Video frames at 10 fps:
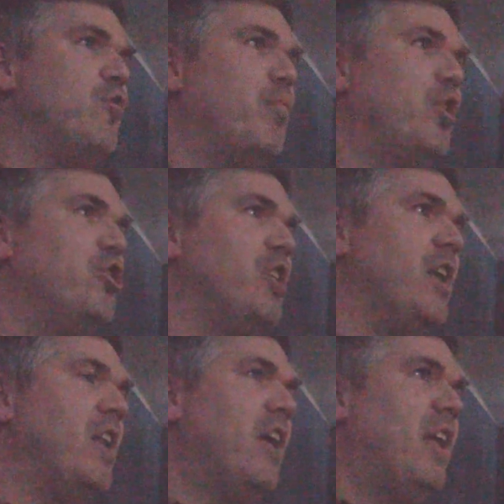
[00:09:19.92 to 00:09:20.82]
push
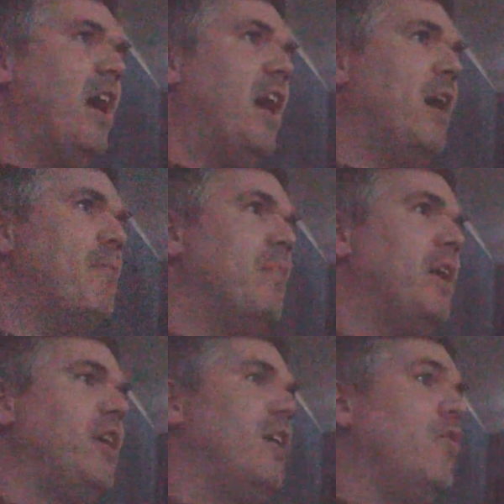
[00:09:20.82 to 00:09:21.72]
in
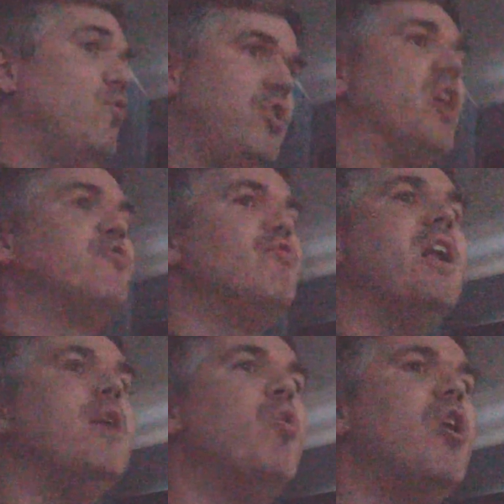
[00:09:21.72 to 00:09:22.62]
does
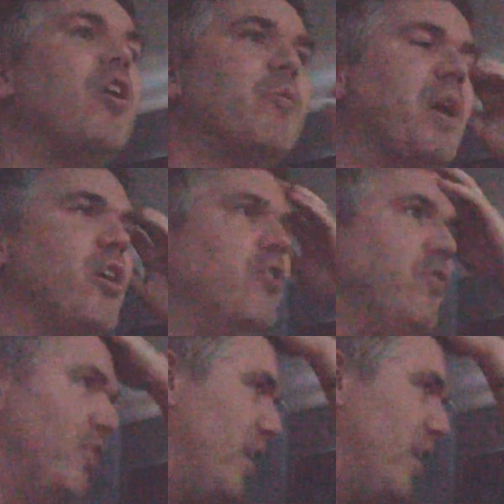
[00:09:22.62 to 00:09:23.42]
really work, because